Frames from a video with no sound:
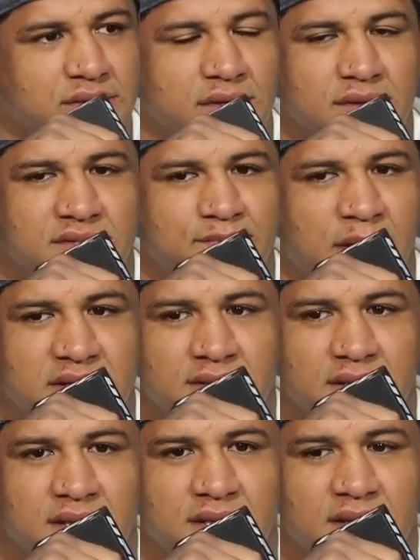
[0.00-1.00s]
You know,
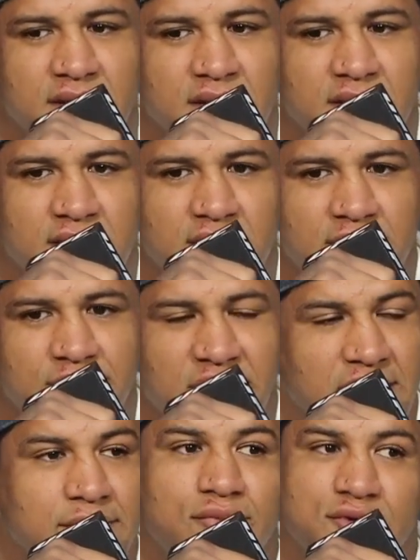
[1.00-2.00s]
especially
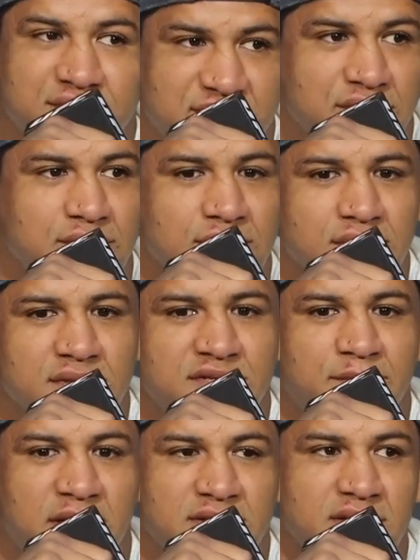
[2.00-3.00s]
in Brazil,
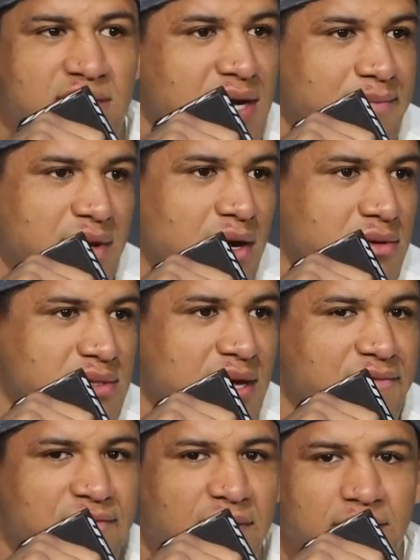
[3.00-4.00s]
especially coming out of
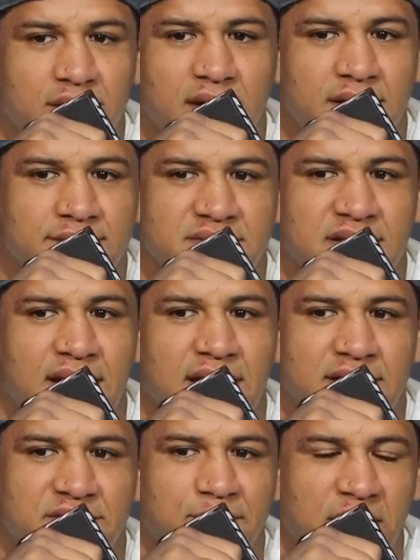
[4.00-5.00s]
that fight with
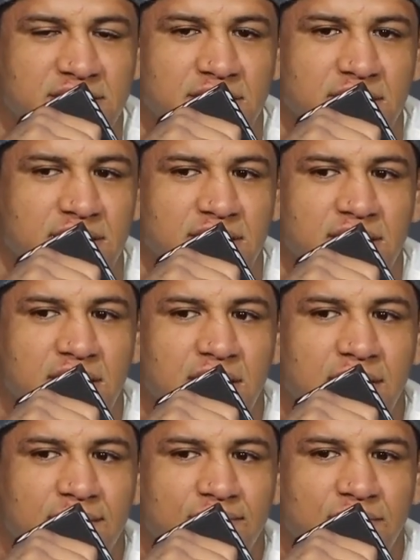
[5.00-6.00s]
Khamzat, especially
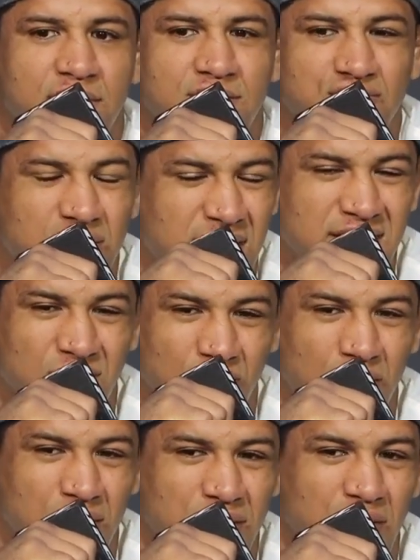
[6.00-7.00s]
trying
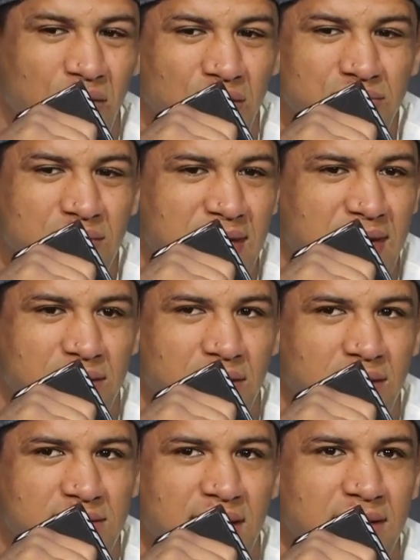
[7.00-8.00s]
working hard to get
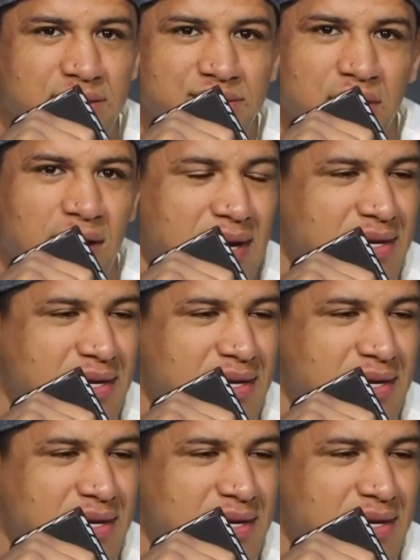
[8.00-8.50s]
another title shot.